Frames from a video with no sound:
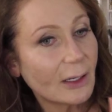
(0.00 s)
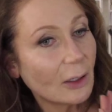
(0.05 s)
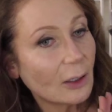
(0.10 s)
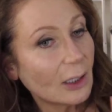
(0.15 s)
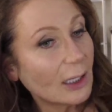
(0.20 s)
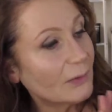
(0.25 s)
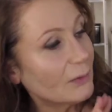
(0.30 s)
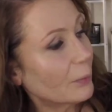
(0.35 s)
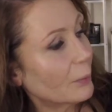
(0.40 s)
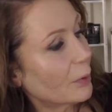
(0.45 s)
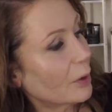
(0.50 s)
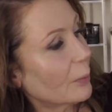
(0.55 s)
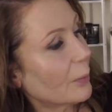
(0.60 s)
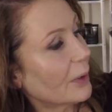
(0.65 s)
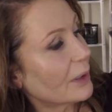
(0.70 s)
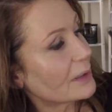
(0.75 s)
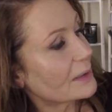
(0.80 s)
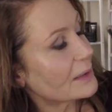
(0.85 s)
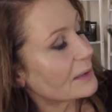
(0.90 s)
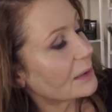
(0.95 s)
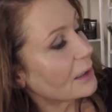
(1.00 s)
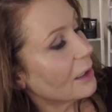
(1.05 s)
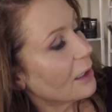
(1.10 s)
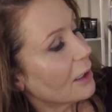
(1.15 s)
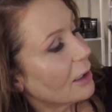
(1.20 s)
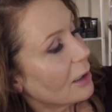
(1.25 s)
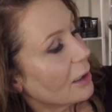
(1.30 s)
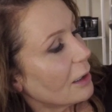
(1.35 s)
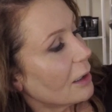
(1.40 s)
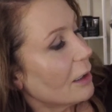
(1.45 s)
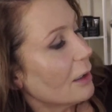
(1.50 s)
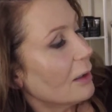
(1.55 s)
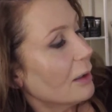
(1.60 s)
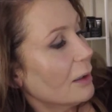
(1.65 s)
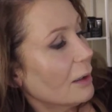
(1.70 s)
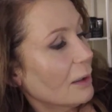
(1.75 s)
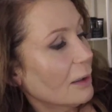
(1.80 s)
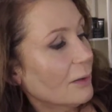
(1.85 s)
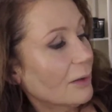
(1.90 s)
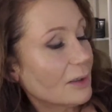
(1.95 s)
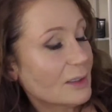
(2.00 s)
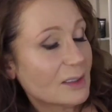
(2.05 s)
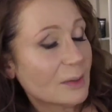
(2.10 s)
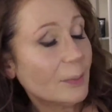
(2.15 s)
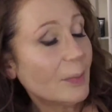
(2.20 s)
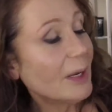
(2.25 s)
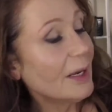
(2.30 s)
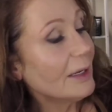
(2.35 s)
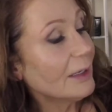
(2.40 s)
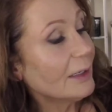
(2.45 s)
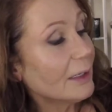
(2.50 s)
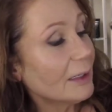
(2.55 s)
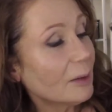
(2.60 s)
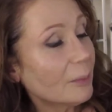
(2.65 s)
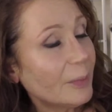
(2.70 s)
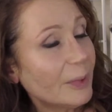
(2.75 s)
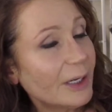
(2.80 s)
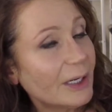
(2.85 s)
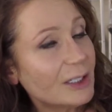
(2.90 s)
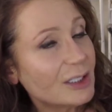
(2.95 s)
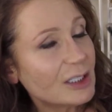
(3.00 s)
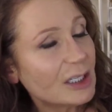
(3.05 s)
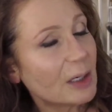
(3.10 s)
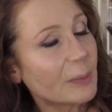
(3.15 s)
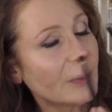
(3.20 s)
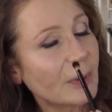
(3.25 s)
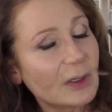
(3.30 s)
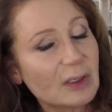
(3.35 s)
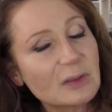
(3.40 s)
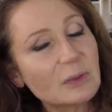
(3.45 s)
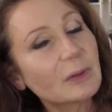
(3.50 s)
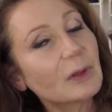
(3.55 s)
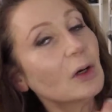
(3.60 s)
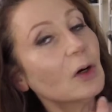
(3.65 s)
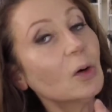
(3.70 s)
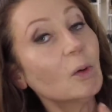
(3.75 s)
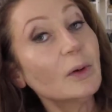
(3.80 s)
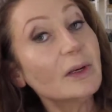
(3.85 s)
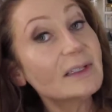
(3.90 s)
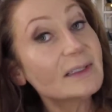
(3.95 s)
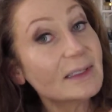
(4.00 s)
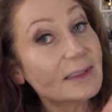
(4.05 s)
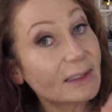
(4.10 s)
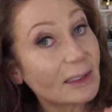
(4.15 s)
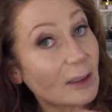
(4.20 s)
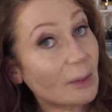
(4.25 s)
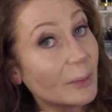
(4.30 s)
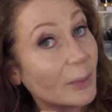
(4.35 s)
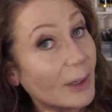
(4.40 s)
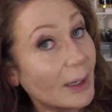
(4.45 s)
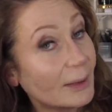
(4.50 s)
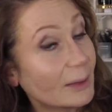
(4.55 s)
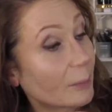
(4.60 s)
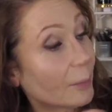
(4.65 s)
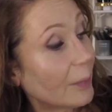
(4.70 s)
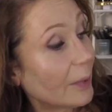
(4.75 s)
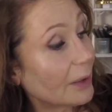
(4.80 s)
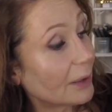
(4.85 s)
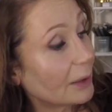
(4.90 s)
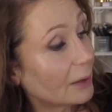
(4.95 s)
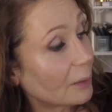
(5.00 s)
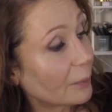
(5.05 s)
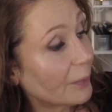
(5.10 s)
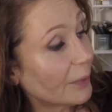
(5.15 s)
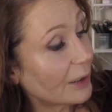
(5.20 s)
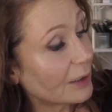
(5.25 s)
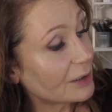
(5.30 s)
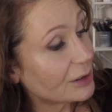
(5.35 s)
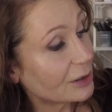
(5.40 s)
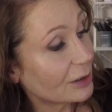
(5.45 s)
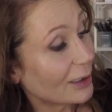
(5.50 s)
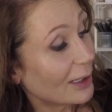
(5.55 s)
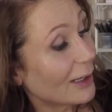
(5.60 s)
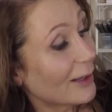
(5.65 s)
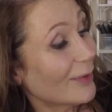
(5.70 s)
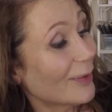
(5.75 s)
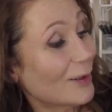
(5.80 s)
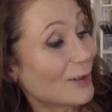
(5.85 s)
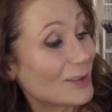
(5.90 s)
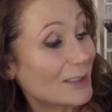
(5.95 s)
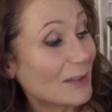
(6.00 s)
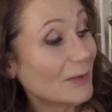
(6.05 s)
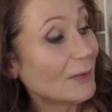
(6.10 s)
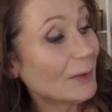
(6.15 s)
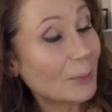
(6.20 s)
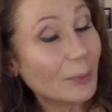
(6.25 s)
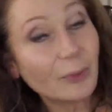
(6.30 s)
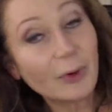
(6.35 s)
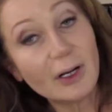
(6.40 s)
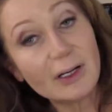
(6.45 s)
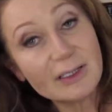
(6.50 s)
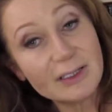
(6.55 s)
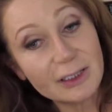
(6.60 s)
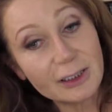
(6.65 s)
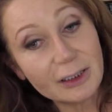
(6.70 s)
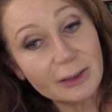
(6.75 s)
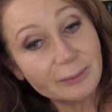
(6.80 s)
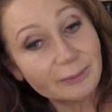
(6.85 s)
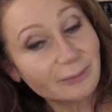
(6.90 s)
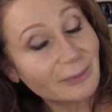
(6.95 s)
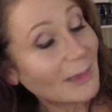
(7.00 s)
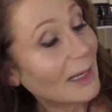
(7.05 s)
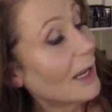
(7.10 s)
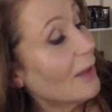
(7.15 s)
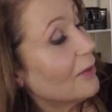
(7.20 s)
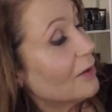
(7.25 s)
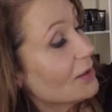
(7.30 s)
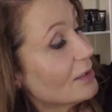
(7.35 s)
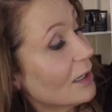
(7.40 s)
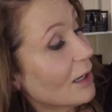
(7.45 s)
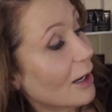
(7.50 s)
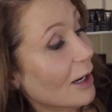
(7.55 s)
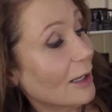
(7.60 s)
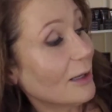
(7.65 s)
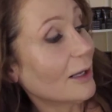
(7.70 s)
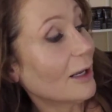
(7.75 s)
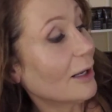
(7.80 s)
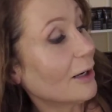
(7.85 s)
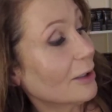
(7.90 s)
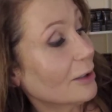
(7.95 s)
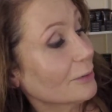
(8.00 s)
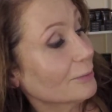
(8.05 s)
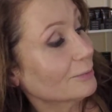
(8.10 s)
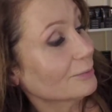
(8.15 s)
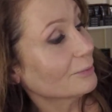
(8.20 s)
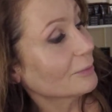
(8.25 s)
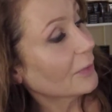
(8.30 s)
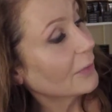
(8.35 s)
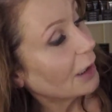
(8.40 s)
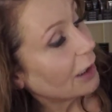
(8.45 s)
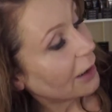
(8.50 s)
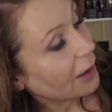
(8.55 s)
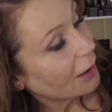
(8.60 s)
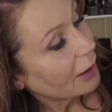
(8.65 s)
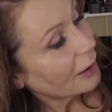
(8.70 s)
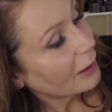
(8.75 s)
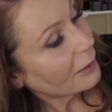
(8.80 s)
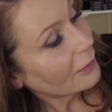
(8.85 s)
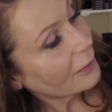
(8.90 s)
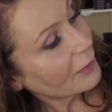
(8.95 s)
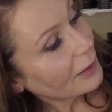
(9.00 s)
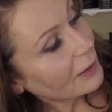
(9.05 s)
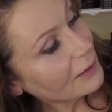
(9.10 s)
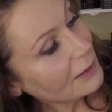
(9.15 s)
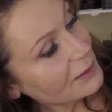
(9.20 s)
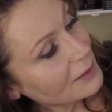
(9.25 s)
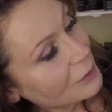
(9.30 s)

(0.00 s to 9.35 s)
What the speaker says: all have a purpose. There's a pink and a peach because we always need to combine the pink and the peach. There's even a bronzer and there's a highlighter. These